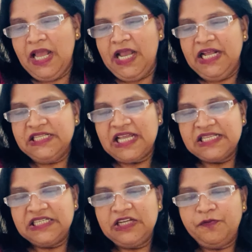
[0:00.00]
In
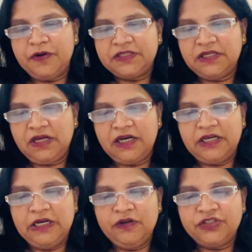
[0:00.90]
sensitive person, a
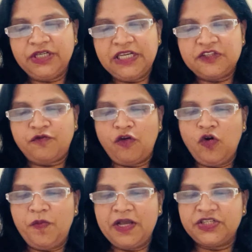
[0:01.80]
delusion is
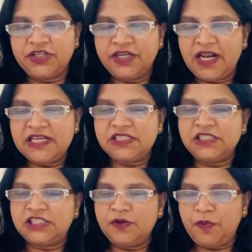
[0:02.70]
followed by generalized
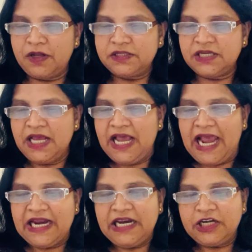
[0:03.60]
disturbance
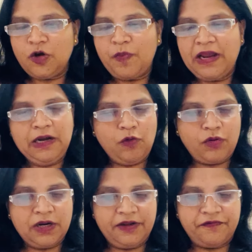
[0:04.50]
and later by
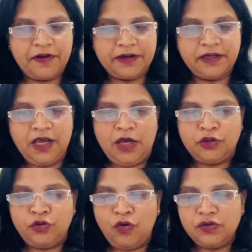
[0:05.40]
local effect.
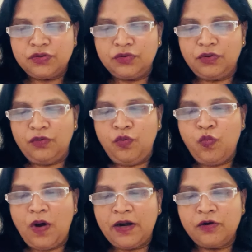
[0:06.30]
Those
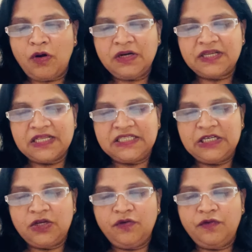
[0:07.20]
who are not
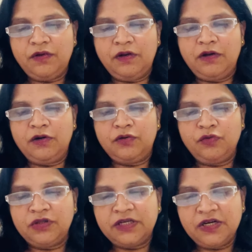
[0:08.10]
sensitive to
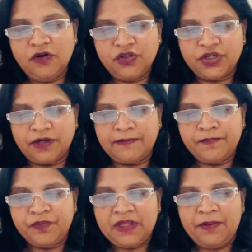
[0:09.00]
the delusion,
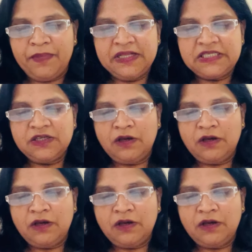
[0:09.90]
means